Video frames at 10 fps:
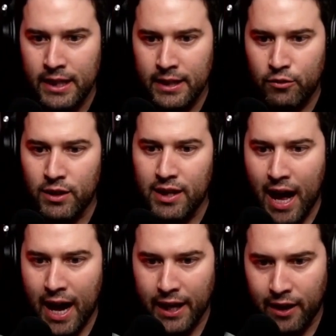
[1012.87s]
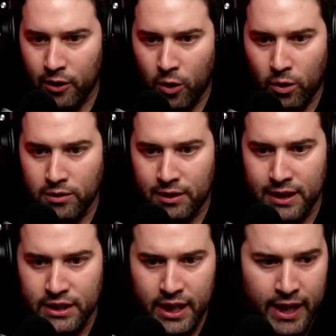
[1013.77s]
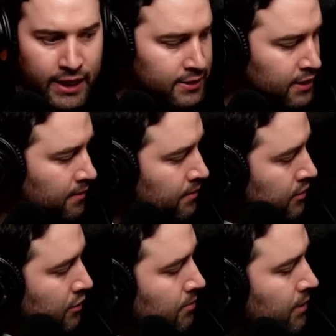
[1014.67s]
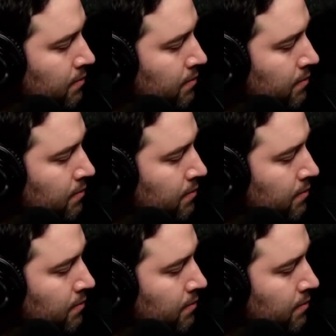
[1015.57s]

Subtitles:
rely on old cliches. Excuse me.